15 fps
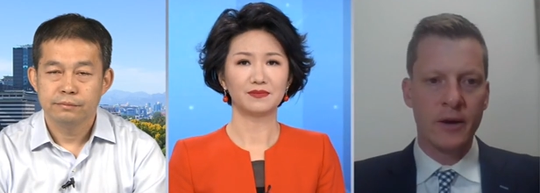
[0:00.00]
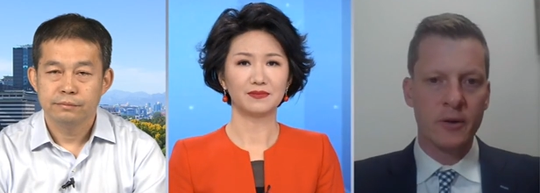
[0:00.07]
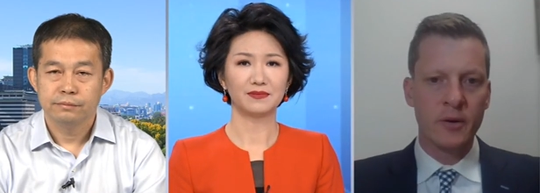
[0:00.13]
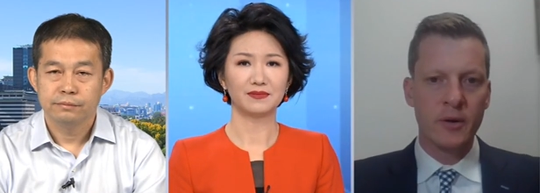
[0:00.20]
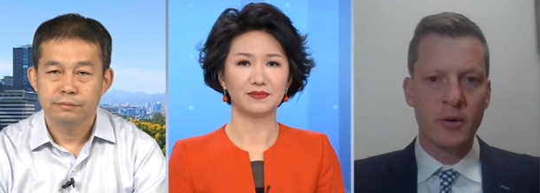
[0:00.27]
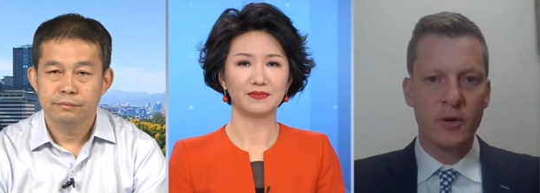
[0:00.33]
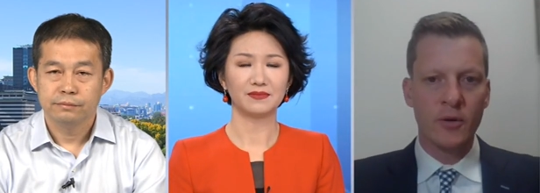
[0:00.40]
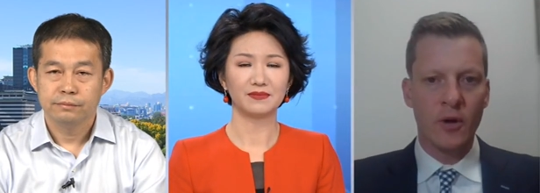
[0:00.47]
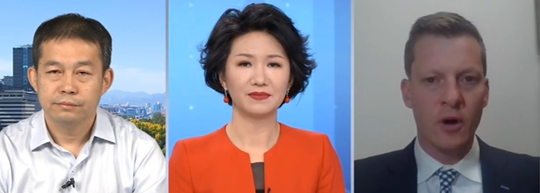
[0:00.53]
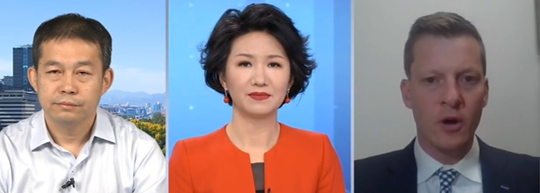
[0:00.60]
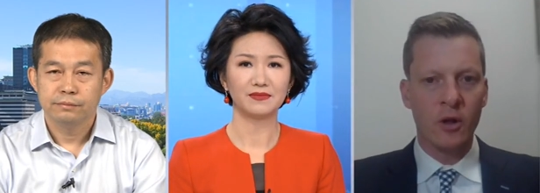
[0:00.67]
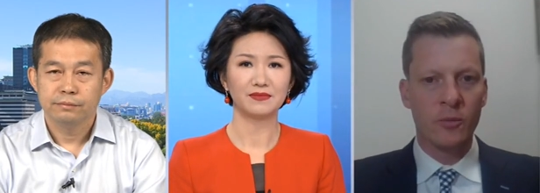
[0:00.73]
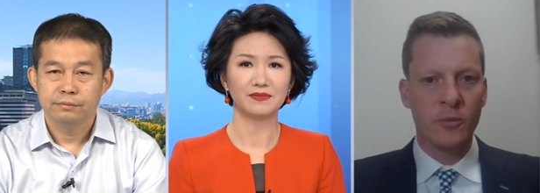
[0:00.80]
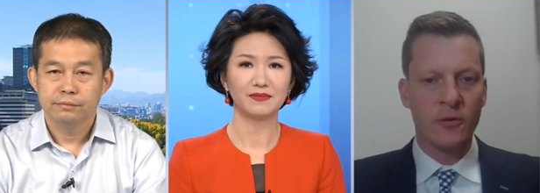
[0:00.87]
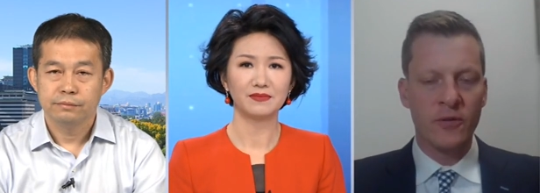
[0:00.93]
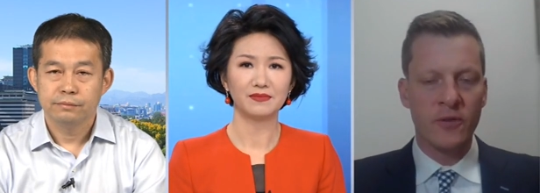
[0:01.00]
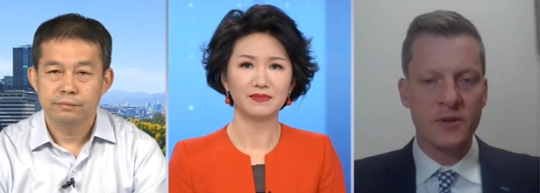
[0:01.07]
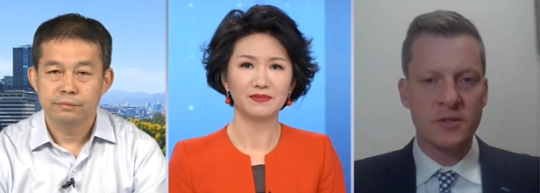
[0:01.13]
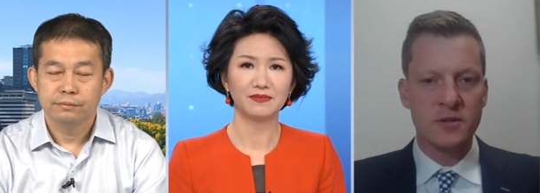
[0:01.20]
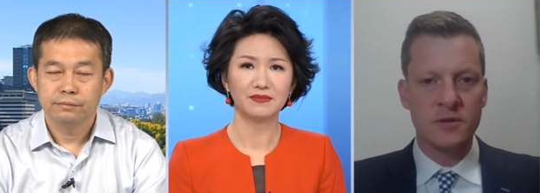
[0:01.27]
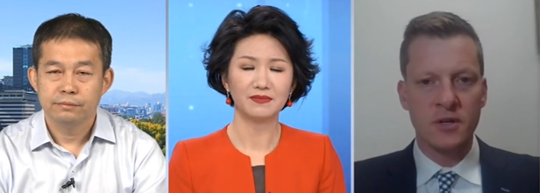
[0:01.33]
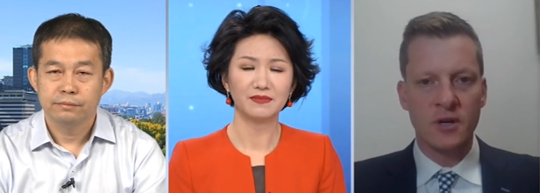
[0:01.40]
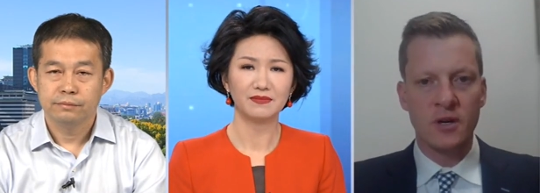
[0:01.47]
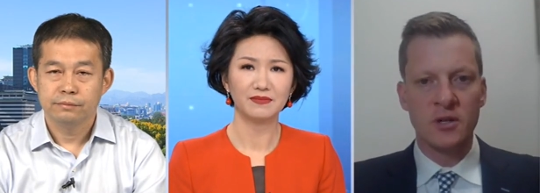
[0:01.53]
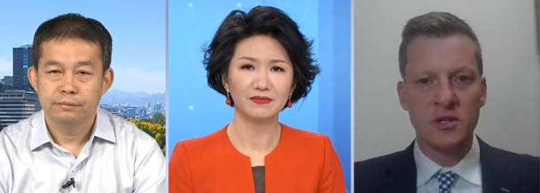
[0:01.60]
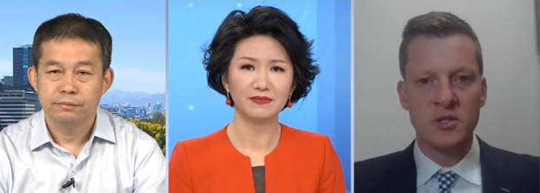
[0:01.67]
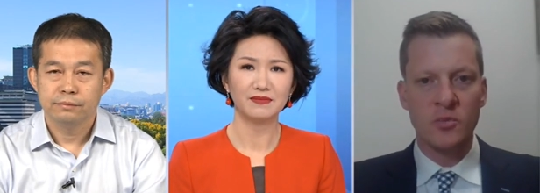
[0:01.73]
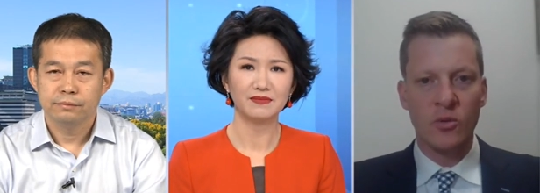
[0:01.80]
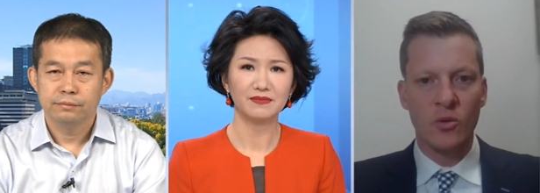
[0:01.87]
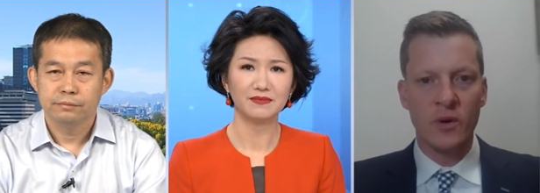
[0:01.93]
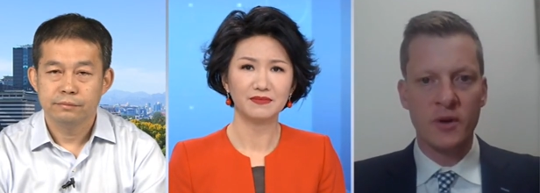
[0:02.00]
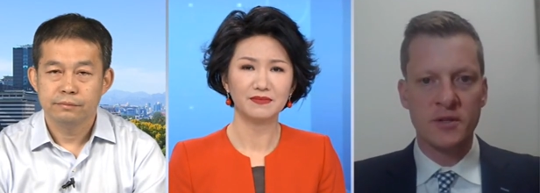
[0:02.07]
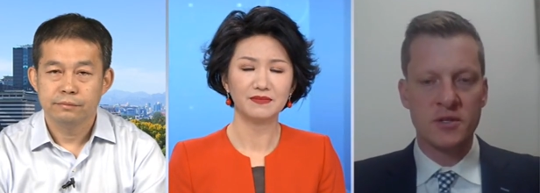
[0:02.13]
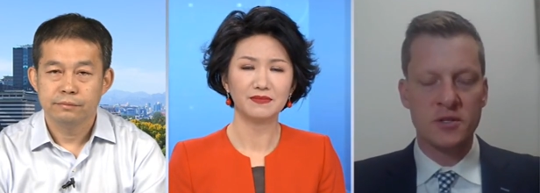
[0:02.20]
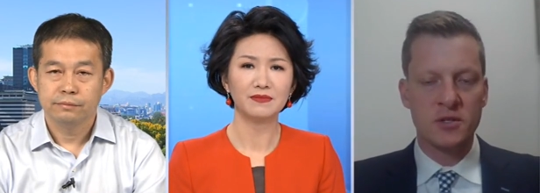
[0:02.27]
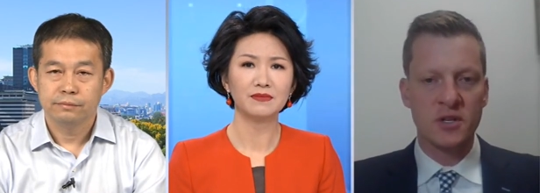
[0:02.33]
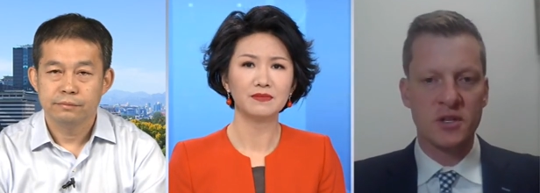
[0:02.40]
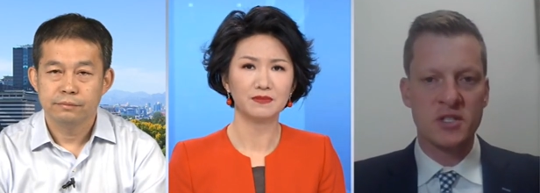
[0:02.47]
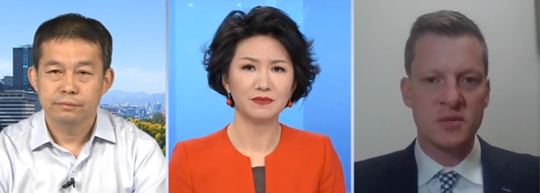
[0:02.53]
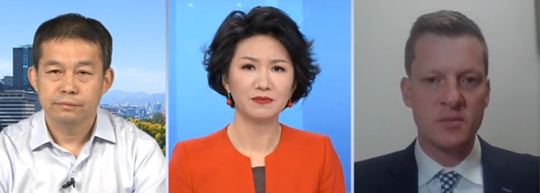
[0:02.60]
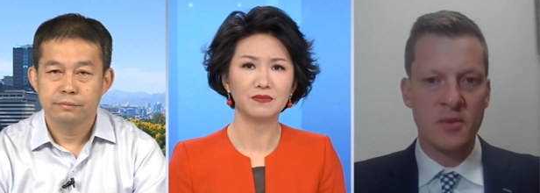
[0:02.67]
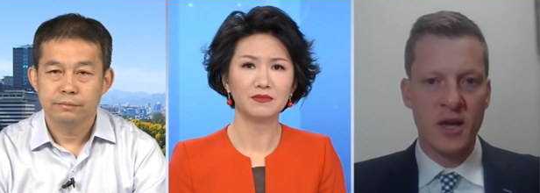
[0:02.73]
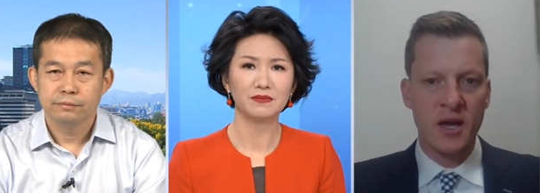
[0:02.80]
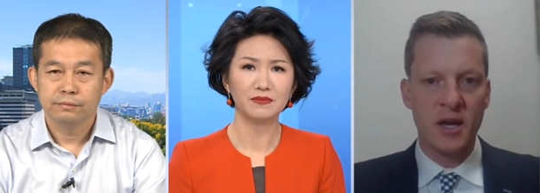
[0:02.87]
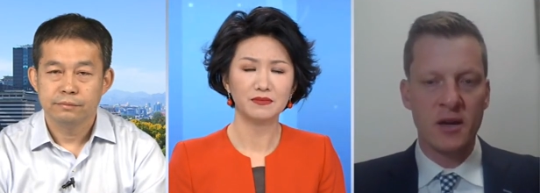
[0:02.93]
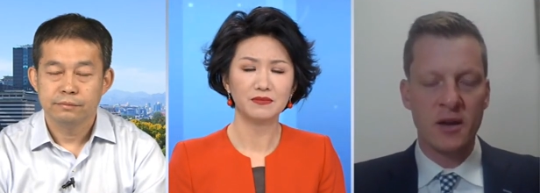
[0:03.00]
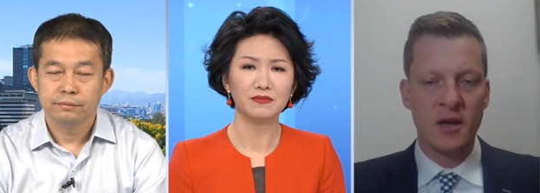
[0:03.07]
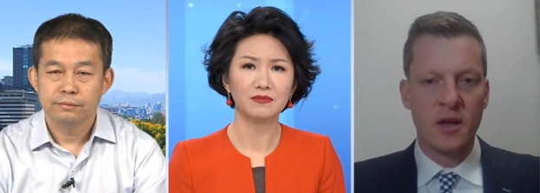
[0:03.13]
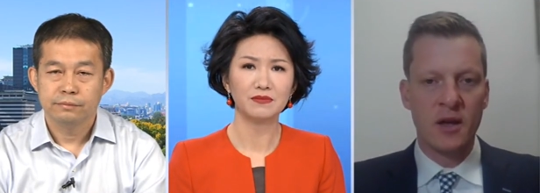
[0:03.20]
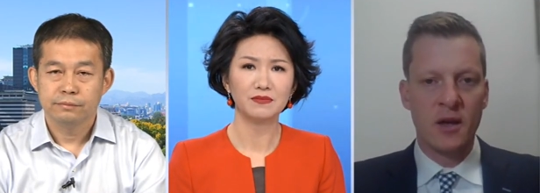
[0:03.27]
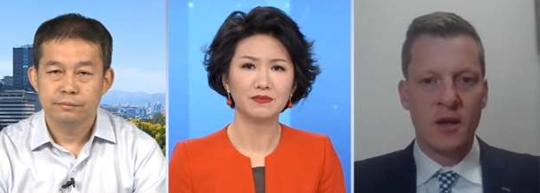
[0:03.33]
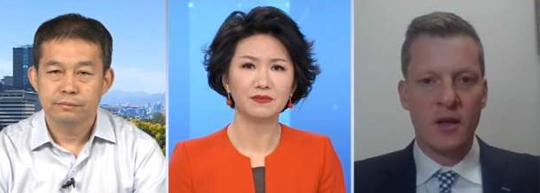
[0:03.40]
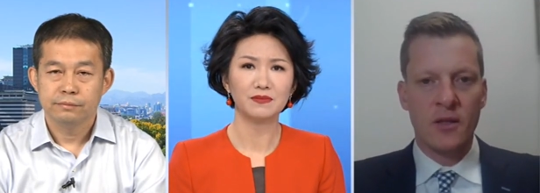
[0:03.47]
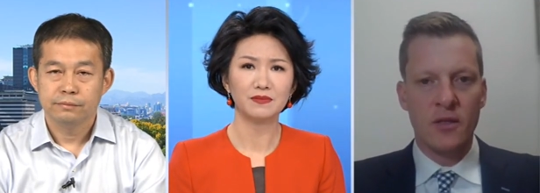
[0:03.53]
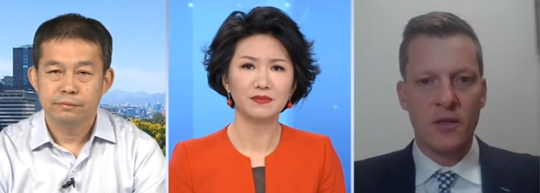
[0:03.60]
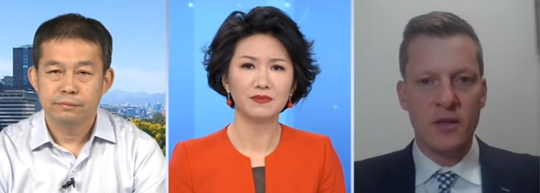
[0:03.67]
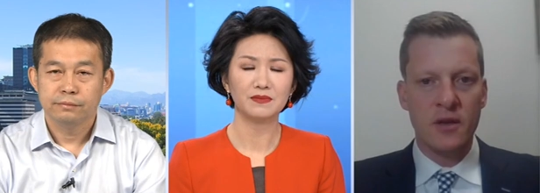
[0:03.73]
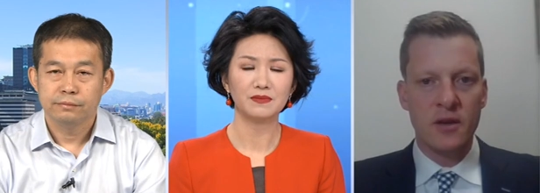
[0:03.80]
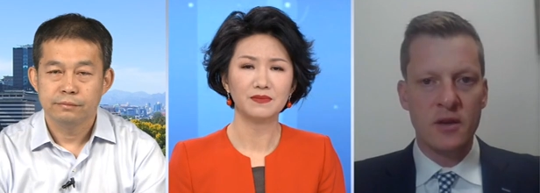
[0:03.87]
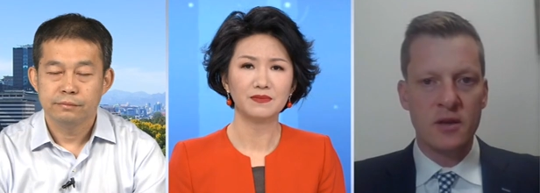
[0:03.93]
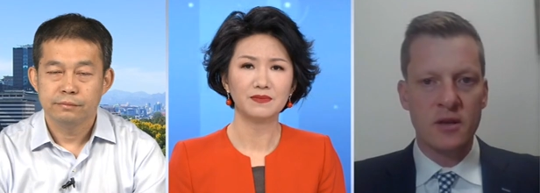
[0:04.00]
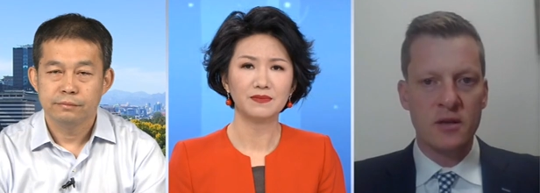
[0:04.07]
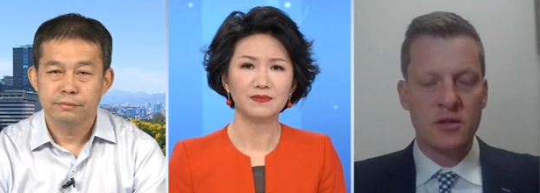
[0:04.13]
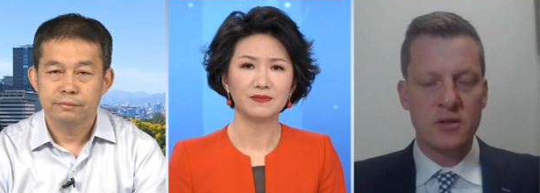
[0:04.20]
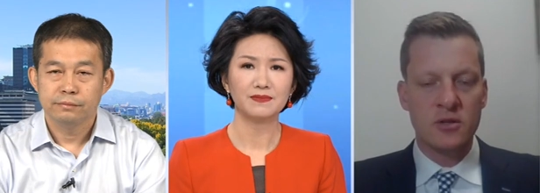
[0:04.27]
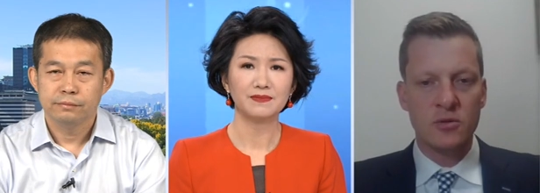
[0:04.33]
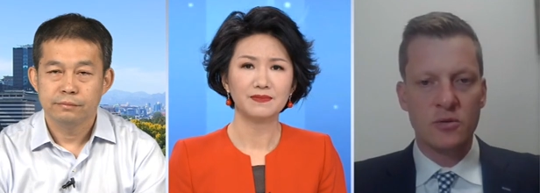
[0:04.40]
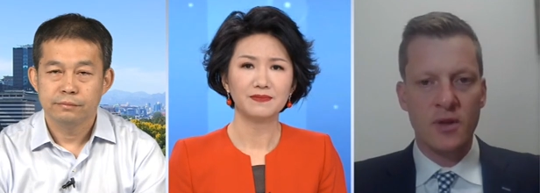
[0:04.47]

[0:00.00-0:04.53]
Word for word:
Speaker 1: I agree with all of Professor Teng's points just made the